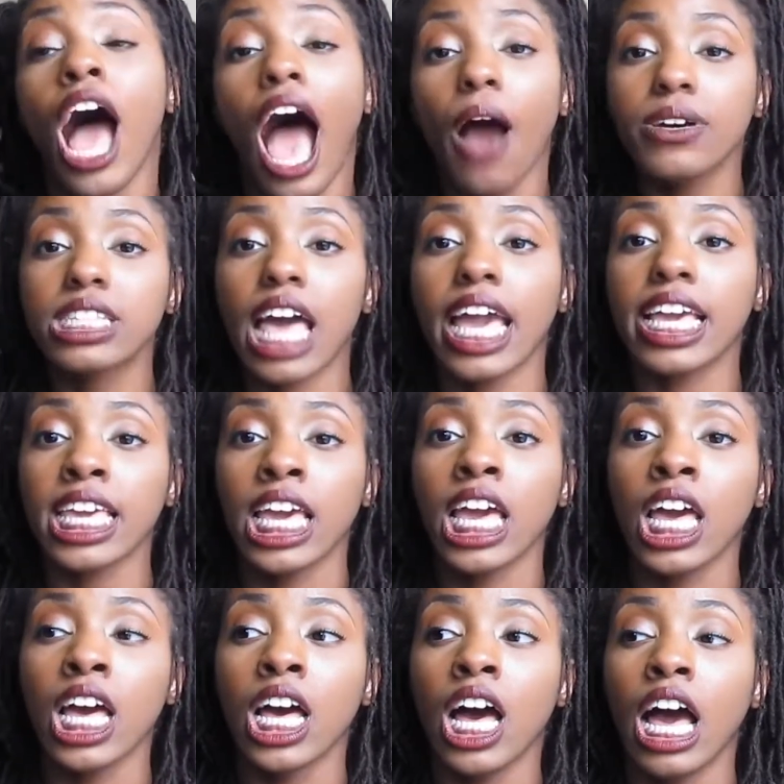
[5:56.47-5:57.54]
I was like,
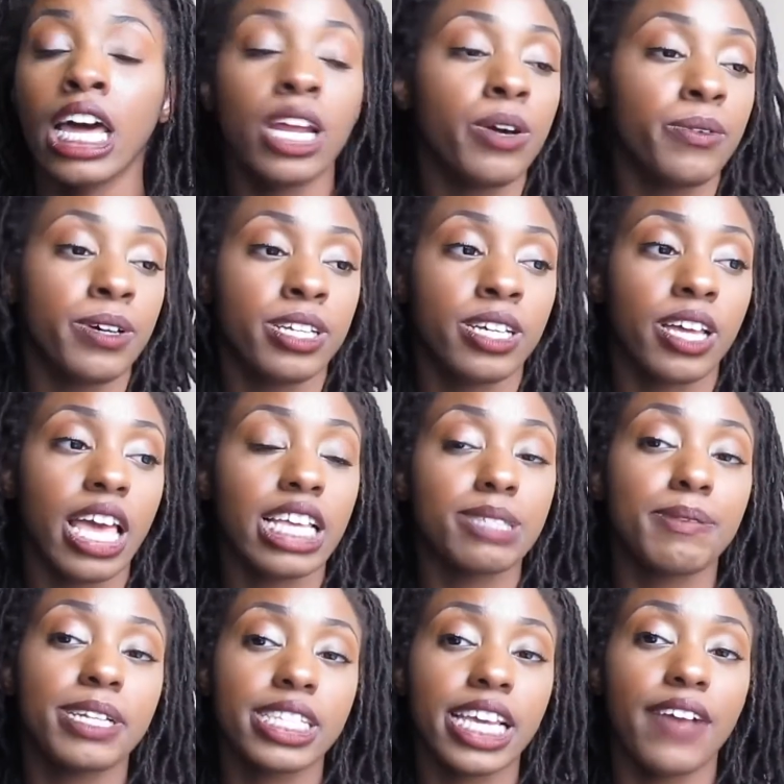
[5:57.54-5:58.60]
yeah, I don't wanna,
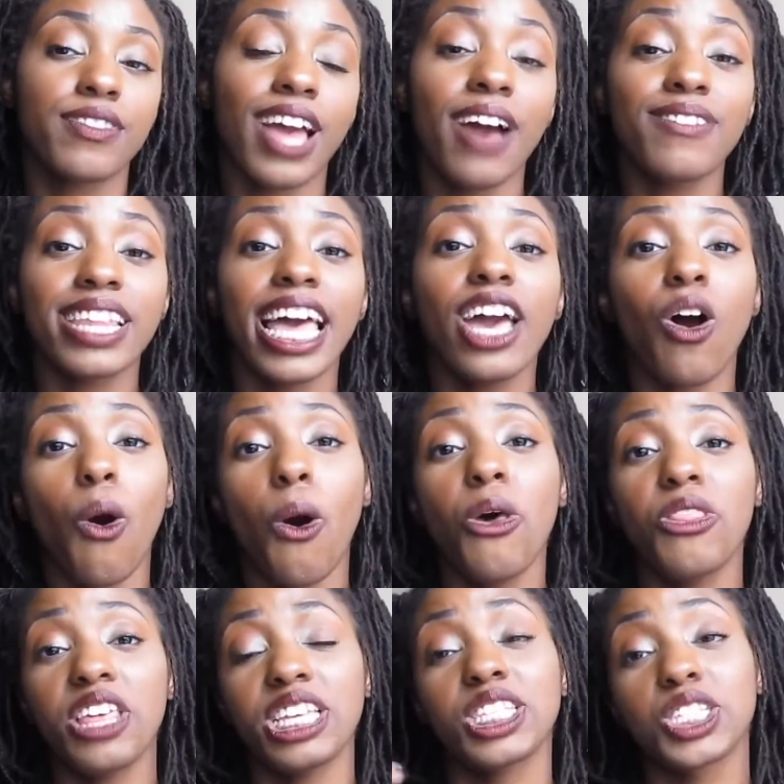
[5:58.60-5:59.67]
especially after I've let all
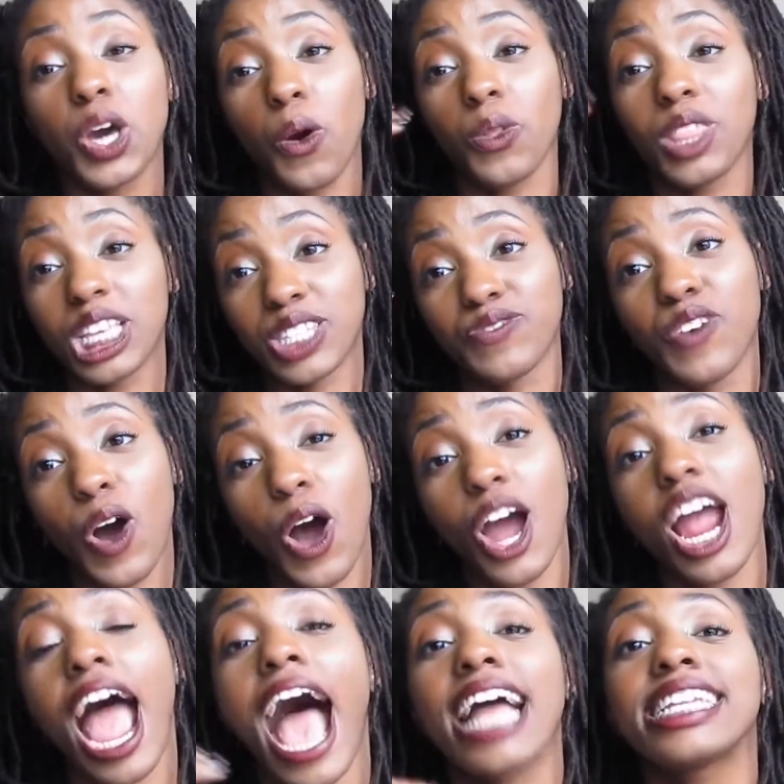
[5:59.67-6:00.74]
this go this
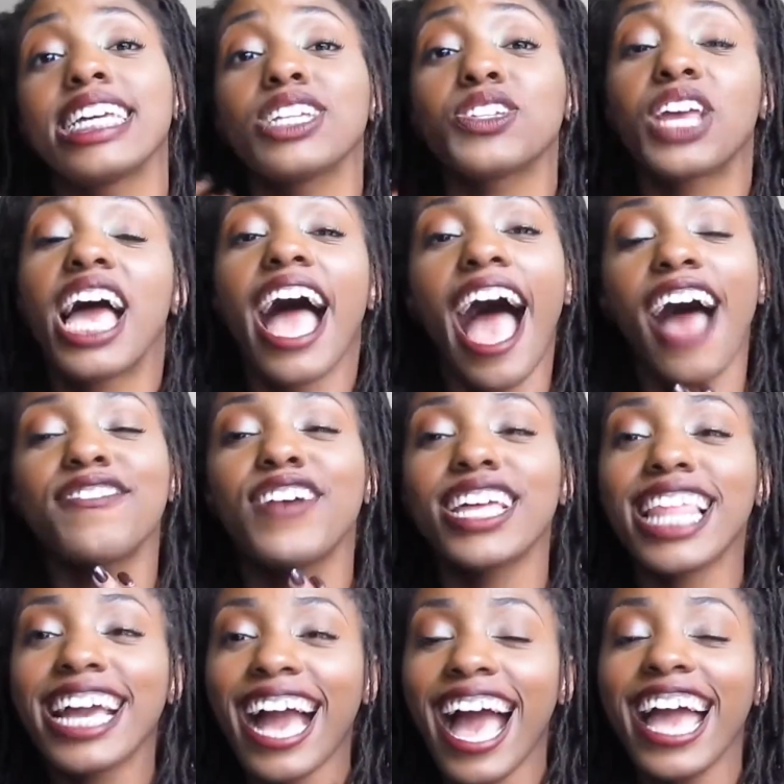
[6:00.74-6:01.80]
far. I didn't, I felt
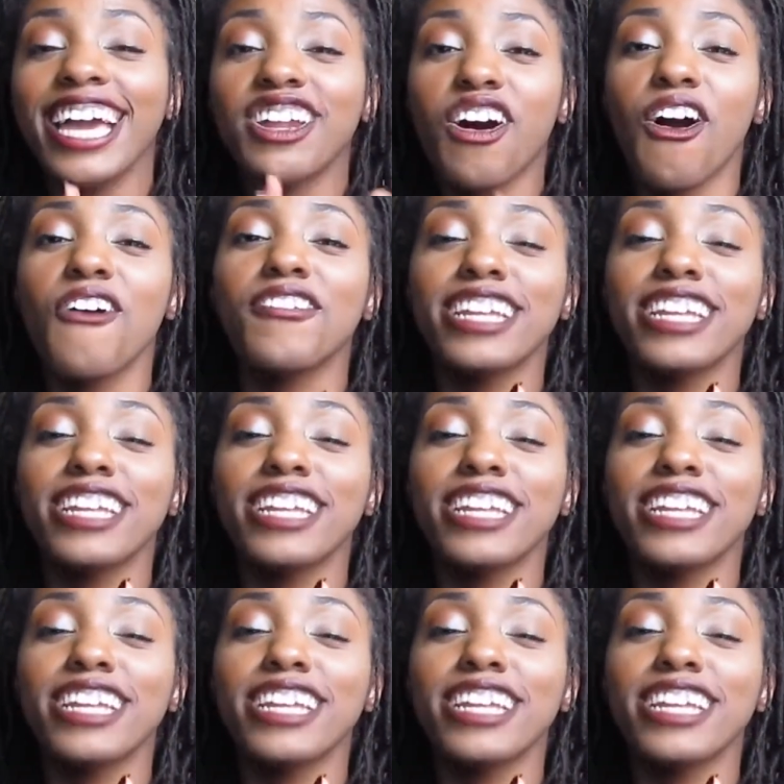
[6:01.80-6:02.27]
like I had already,